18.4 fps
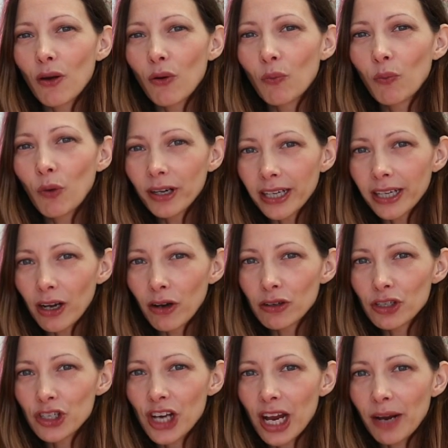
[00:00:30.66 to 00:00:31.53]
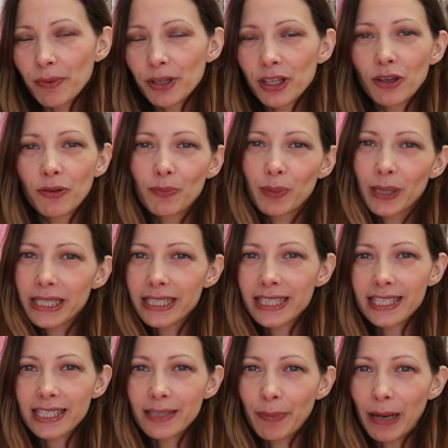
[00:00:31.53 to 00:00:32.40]
one I can't share with you because
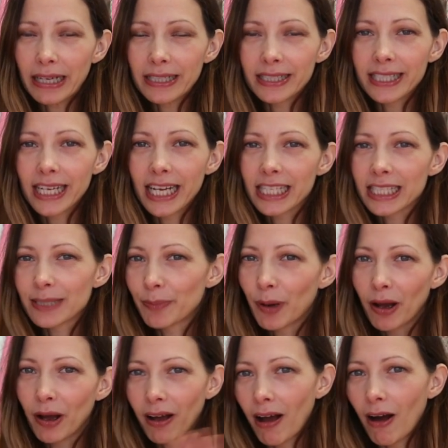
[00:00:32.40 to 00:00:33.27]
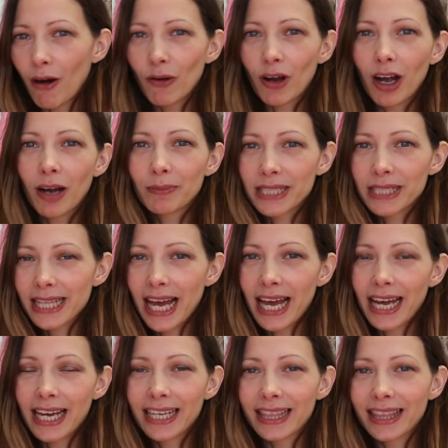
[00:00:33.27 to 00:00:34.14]
it's a pattern test, but I'll come to
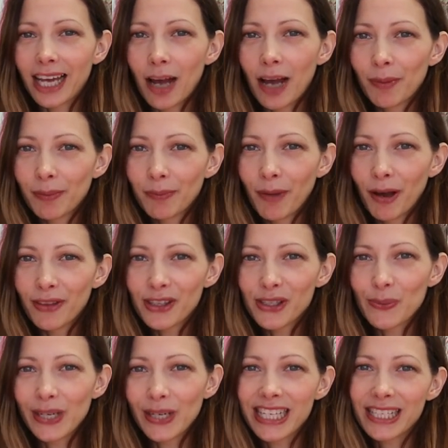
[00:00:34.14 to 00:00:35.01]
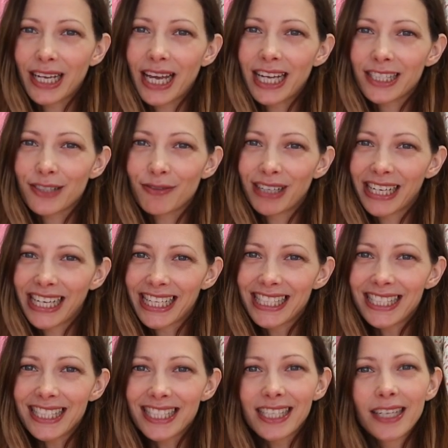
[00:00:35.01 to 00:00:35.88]
that in the coming months when it gets
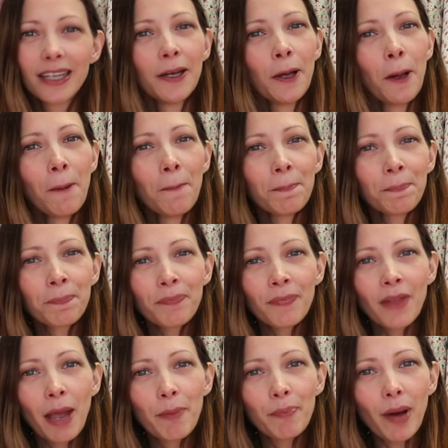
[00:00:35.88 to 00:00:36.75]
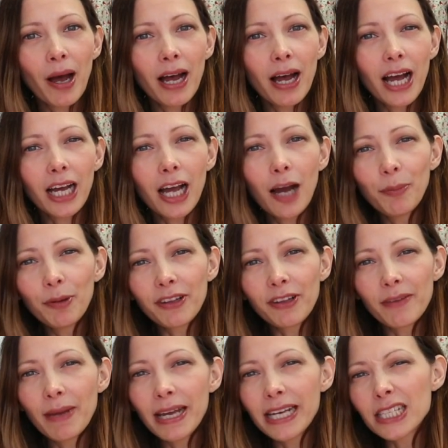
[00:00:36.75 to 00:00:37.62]
released. But a couple
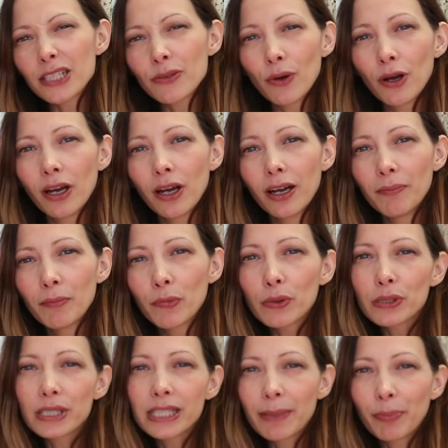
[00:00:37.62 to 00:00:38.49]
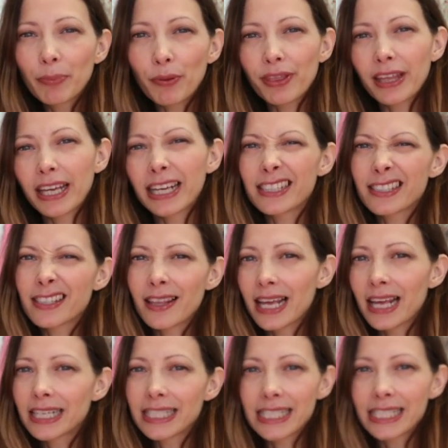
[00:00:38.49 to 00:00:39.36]
of the makes were more simple things, so
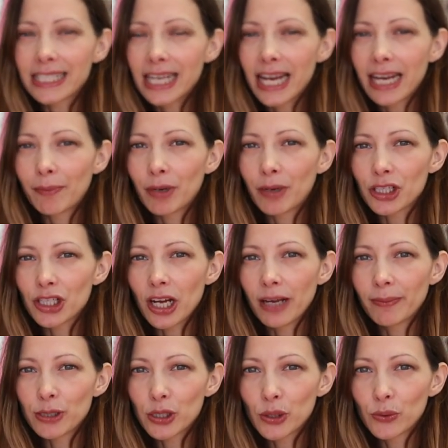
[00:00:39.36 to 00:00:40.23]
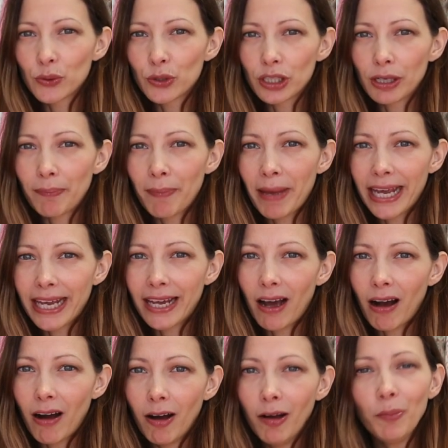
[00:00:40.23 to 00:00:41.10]
they didn't take much time at all to
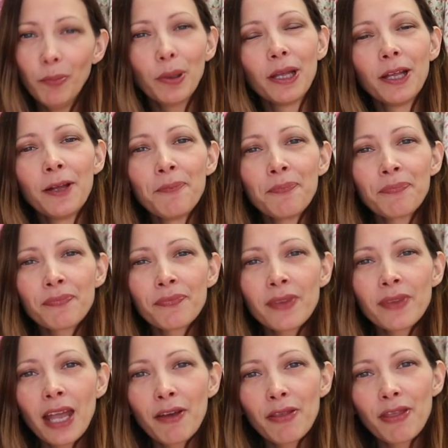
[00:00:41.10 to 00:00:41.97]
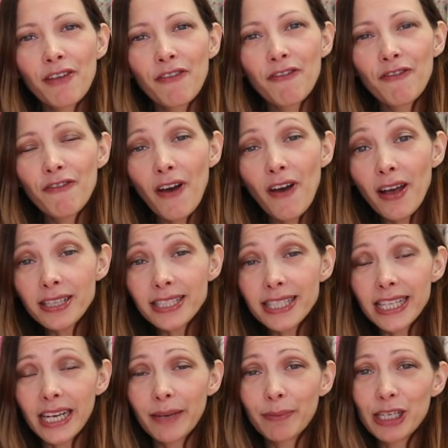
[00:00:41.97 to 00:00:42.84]
make up. The
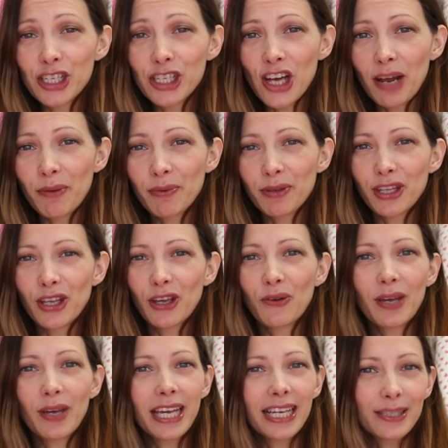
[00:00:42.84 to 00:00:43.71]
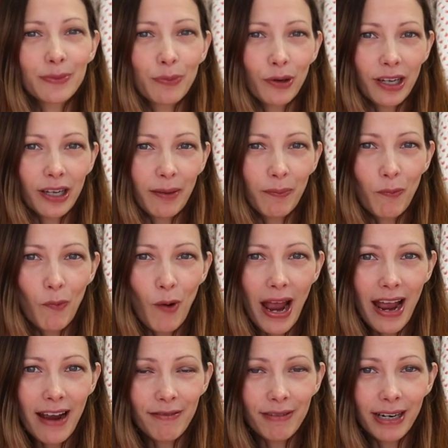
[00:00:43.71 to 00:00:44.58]
first thing I'm going to share with you is what I'm
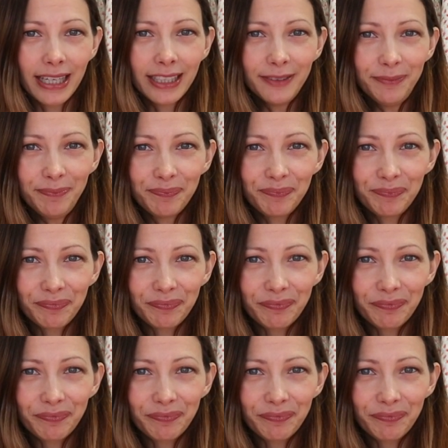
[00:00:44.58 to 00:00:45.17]
wearing.